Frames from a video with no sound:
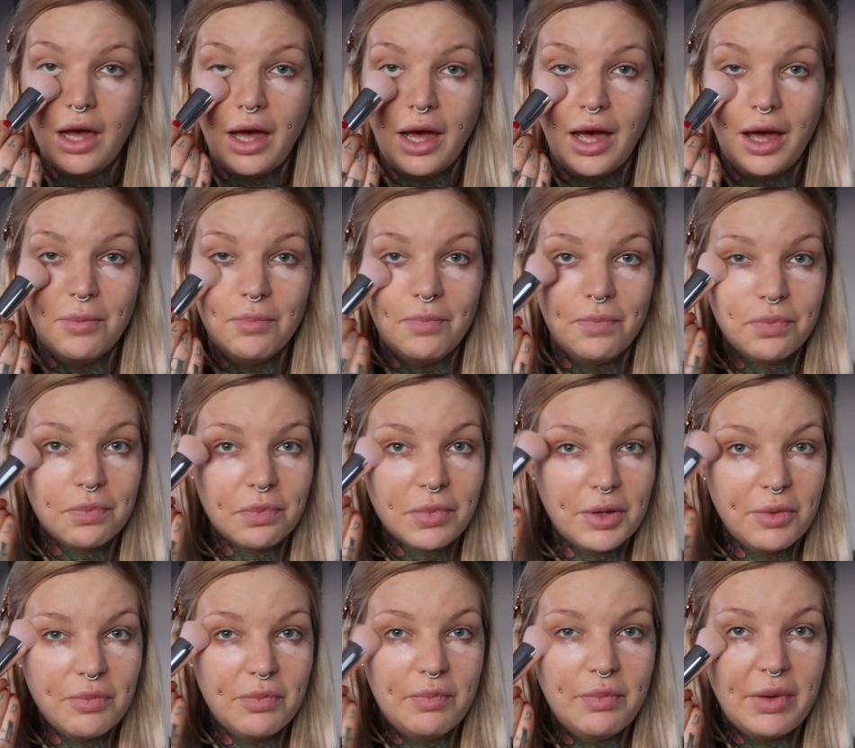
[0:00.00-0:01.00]

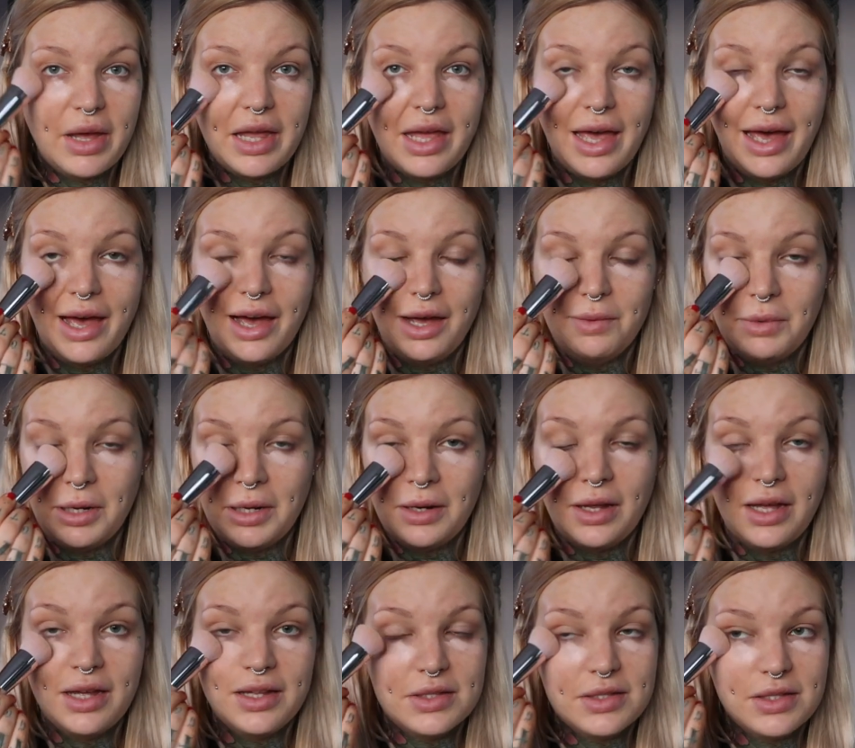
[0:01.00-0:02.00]
But yeah, I
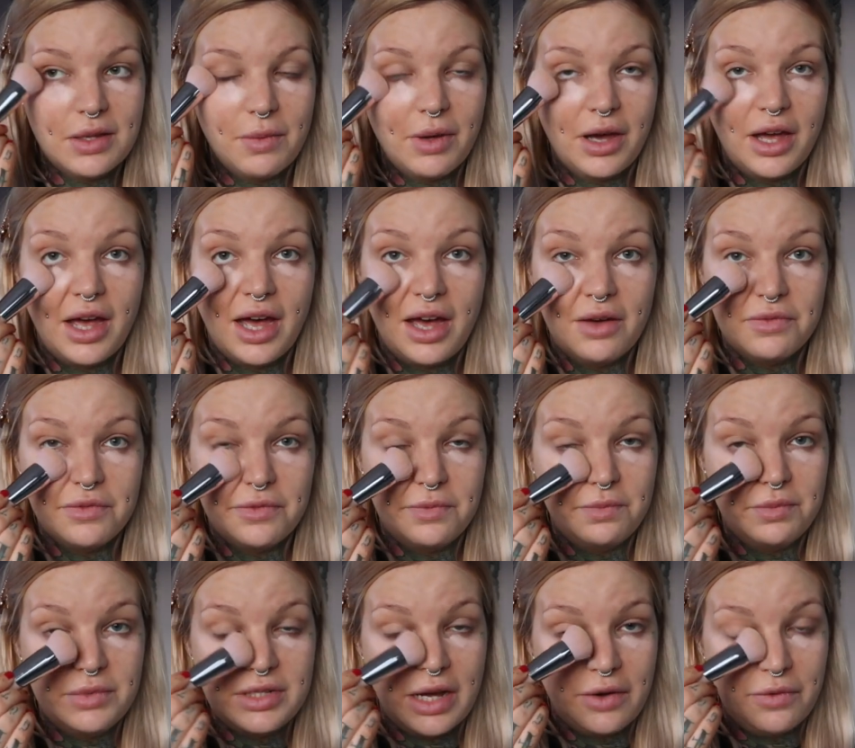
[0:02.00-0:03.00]
mean, I have
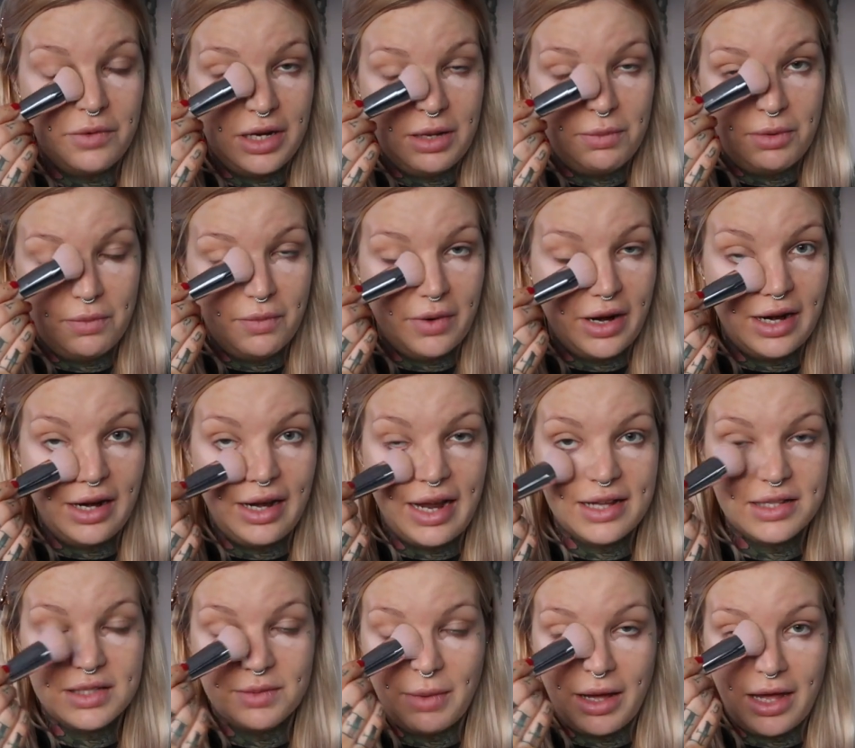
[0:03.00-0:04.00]
definitely been wearing
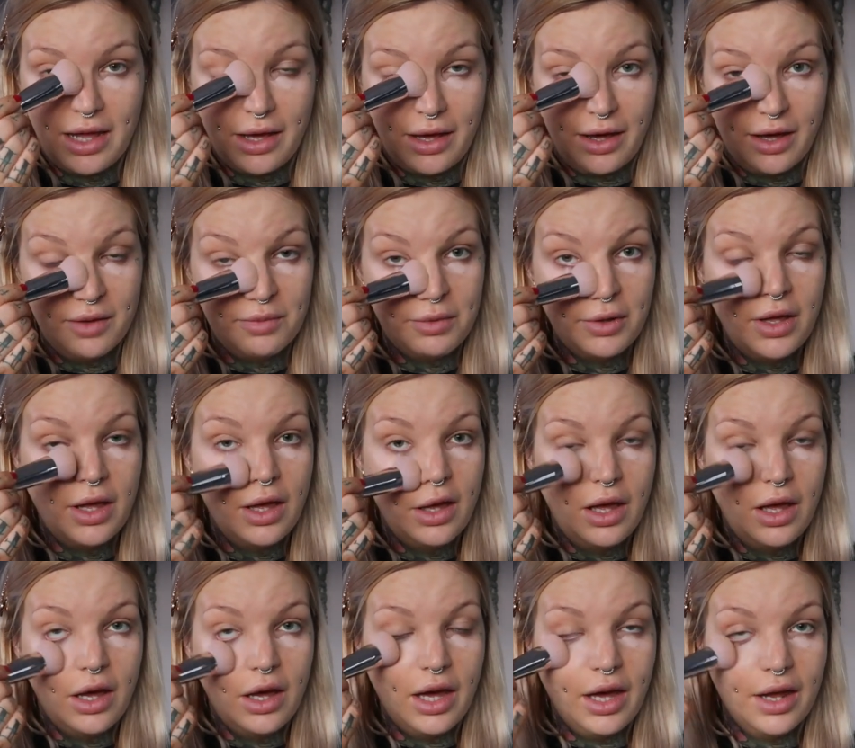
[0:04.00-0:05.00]
less makeup
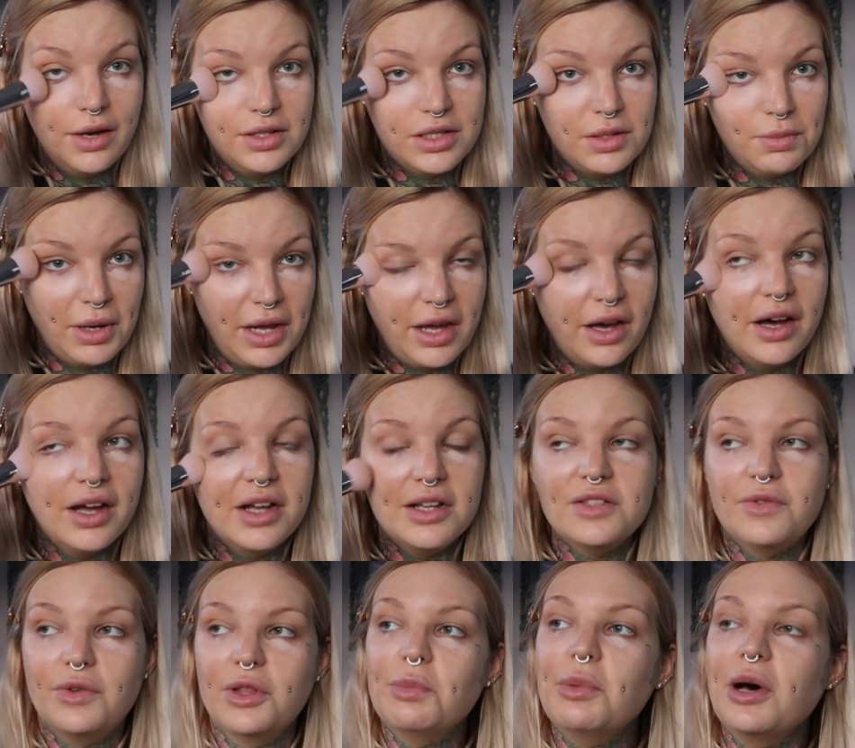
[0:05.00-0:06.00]
under my
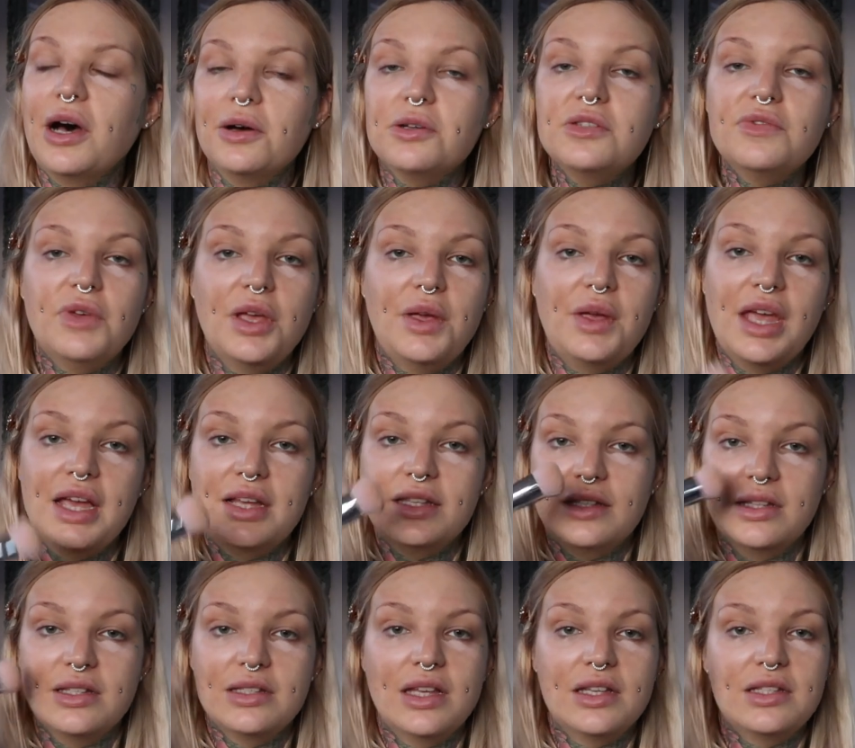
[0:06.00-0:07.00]
eyes for the past few years
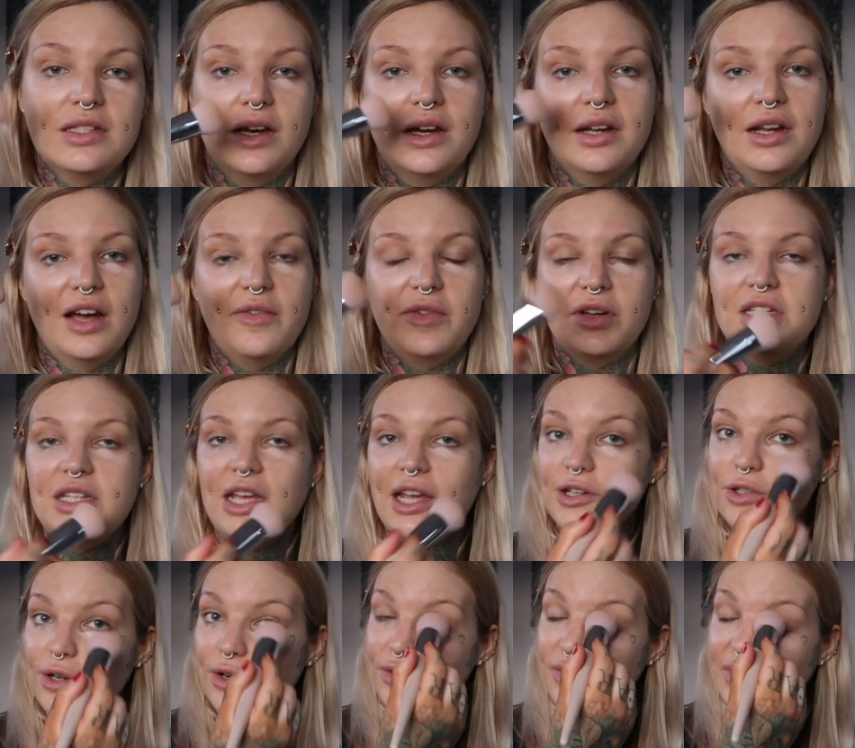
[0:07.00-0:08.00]
since I started having tear
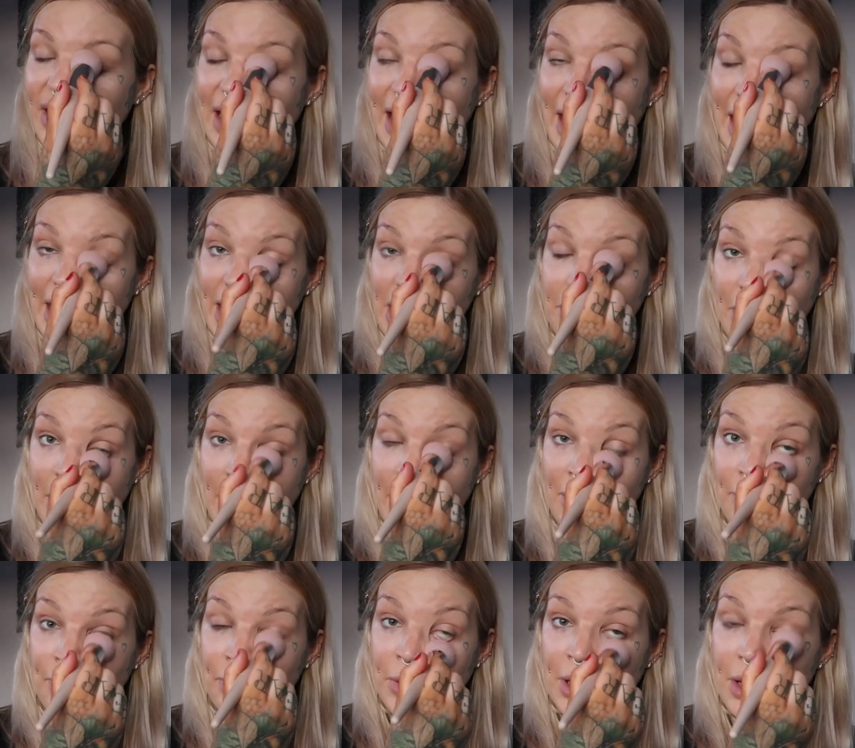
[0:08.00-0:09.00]
trough filler
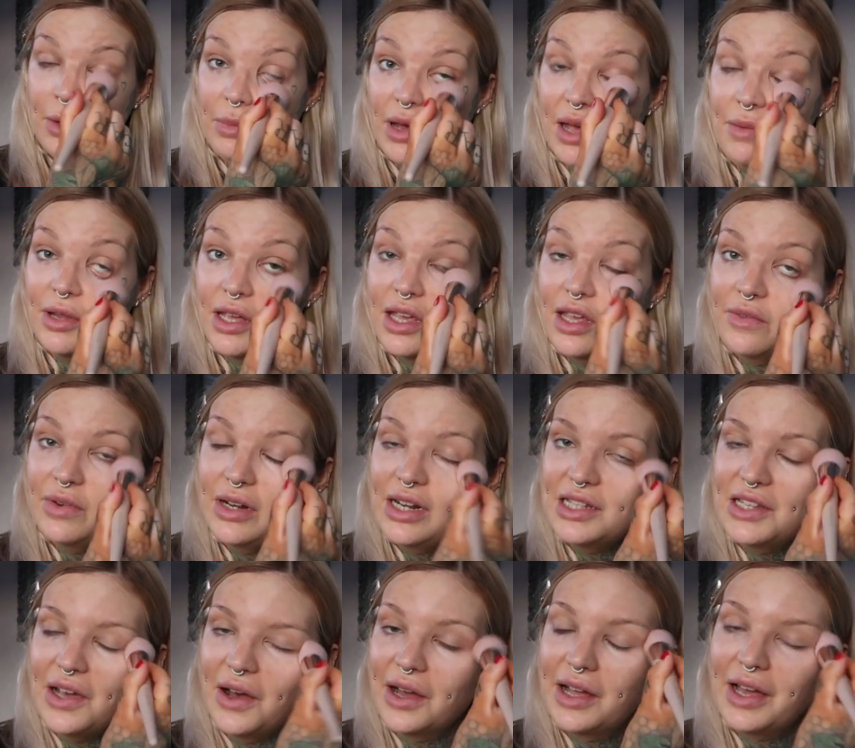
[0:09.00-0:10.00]
anyway, but I'm looking really
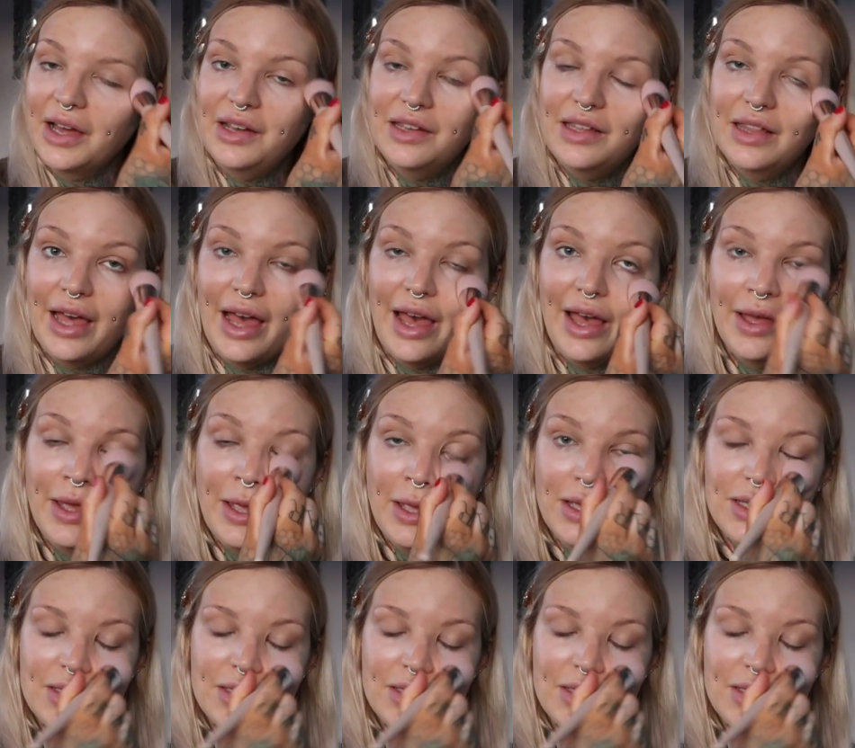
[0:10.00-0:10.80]
dark under there.